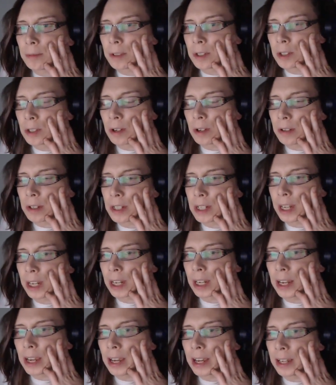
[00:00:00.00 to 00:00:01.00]

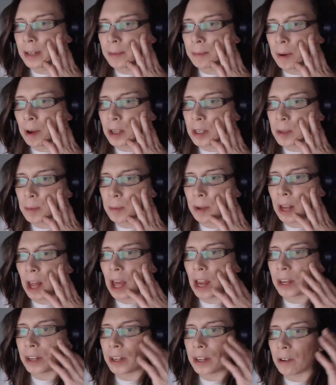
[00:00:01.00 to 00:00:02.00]
daunting and possible
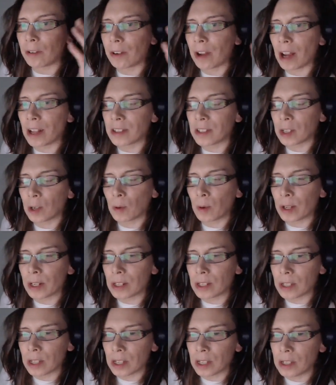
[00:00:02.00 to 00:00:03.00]
unknown
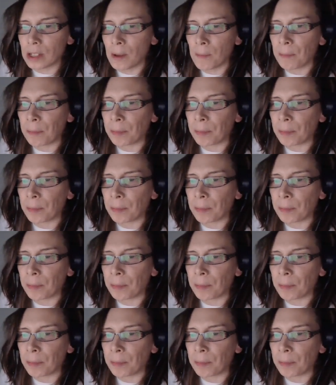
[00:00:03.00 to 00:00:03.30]
consequences.